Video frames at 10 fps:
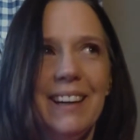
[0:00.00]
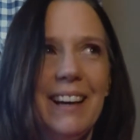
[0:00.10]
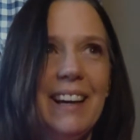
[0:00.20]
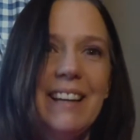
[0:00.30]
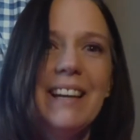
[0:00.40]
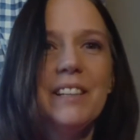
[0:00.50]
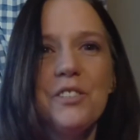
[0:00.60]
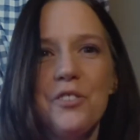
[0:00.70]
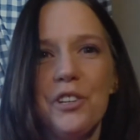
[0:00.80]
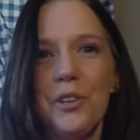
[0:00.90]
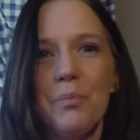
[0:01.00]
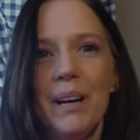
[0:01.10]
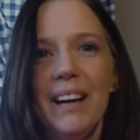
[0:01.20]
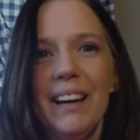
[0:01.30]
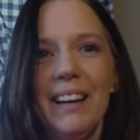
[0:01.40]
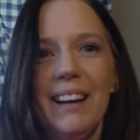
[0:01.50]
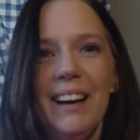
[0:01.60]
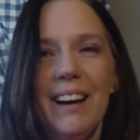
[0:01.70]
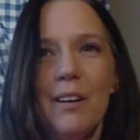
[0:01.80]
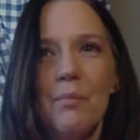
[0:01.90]
And I think it's true, but
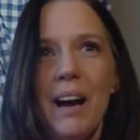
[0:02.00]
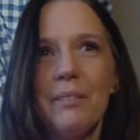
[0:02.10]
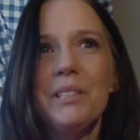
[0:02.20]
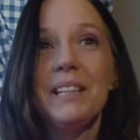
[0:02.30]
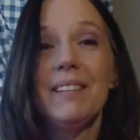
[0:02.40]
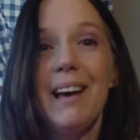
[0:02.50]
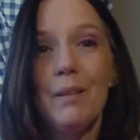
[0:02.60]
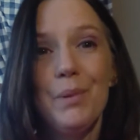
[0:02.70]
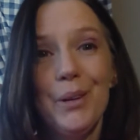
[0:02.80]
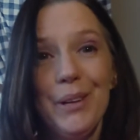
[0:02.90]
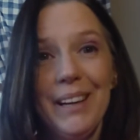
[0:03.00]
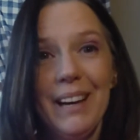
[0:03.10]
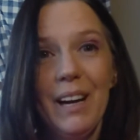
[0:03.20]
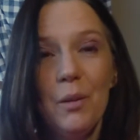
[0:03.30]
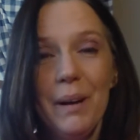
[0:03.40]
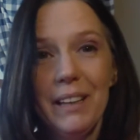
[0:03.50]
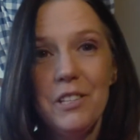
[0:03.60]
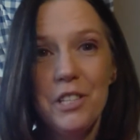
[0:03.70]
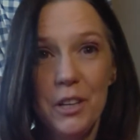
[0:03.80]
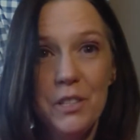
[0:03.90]
um, I will see a lot of beauty, and I hope I can
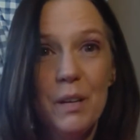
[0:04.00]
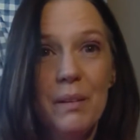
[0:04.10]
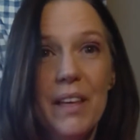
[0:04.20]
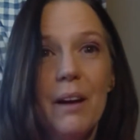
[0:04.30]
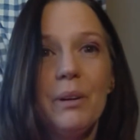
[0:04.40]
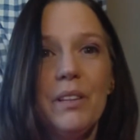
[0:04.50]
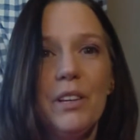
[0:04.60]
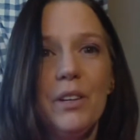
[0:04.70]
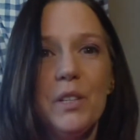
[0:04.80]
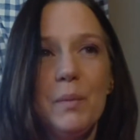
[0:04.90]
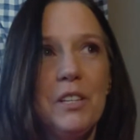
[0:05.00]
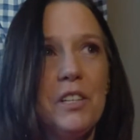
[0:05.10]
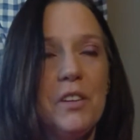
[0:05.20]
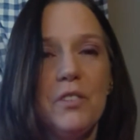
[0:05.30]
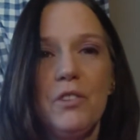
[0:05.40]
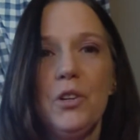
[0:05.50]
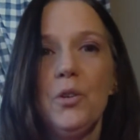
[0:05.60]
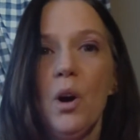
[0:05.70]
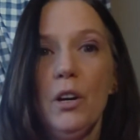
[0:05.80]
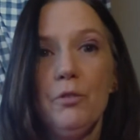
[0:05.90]
share some of that with you, especially those of you
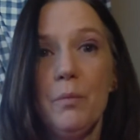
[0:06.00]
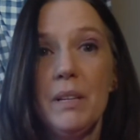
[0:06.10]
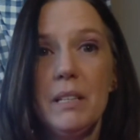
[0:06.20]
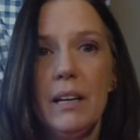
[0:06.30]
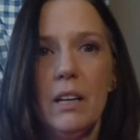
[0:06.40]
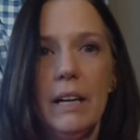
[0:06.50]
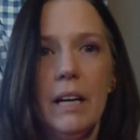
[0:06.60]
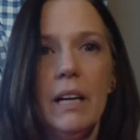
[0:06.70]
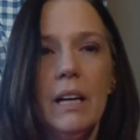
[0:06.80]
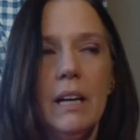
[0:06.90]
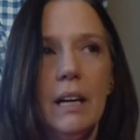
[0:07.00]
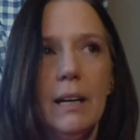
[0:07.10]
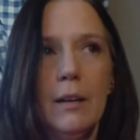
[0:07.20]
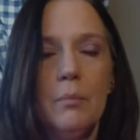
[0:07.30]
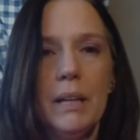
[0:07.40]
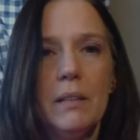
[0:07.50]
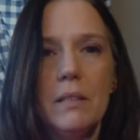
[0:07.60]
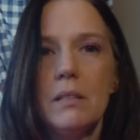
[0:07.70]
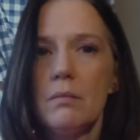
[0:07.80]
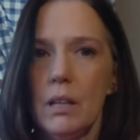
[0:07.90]
who aren't from this area, um,
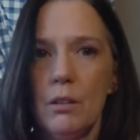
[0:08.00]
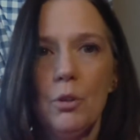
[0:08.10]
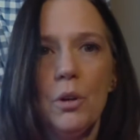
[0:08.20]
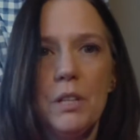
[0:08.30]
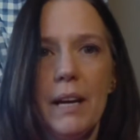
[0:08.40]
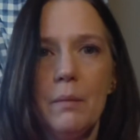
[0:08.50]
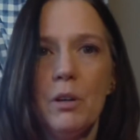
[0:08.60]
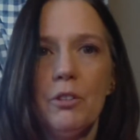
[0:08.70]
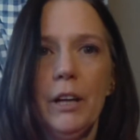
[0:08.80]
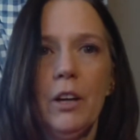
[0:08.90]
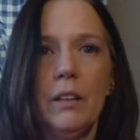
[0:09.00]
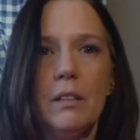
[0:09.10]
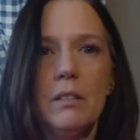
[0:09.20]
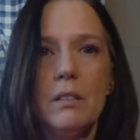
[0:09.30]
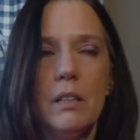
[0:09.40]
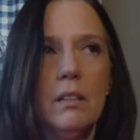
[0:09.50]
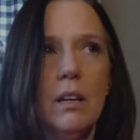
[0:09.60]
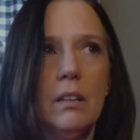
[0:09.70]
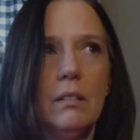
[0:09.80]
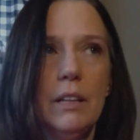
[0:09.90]
because you know, of course, I am over here on this
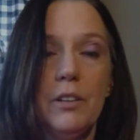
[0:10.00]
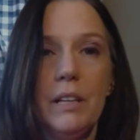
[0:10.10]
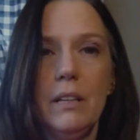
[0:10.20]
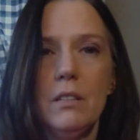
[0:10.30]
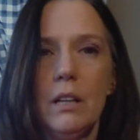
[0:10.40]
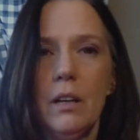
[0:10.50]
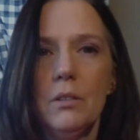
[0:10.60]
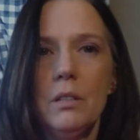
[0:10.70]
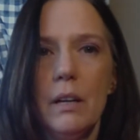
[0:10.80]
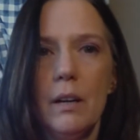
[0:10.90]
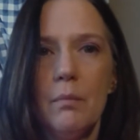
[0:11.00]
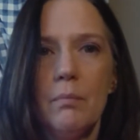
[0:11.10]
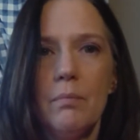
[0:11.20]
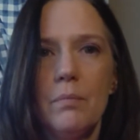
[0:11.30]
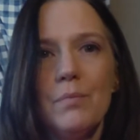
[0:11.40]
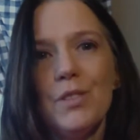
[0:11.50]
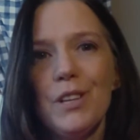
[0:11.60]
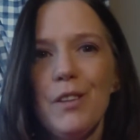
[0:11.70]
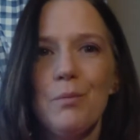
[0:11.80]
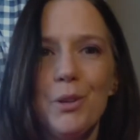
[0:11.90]
on, near the East Coast, um,
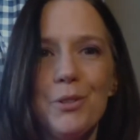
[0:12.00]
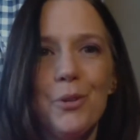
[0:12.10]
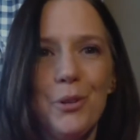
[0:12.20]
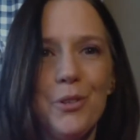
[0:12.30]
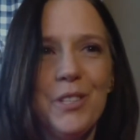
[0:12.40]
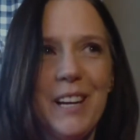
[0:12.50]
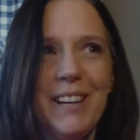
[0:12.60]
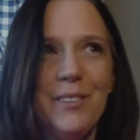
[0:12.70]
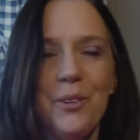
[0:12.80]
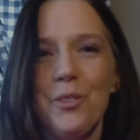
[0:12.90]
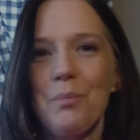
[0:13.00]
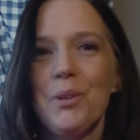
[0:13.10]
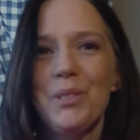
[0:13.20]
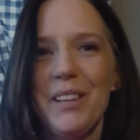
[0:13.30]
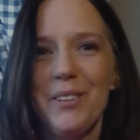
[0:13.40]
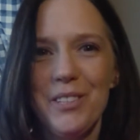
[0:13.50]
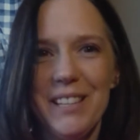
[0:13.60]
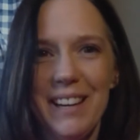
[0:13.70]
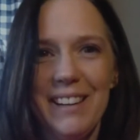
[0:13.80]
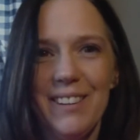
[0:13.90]
southernmost northern state, northernmost southern
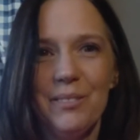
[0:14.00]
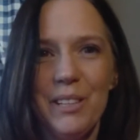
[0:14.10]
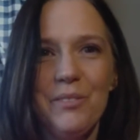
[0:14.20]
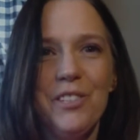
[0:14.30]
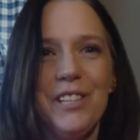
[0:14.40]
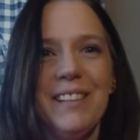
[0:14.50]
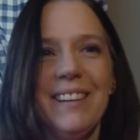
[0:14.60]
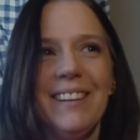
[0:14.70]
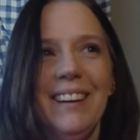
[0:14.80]
state here in West Virginia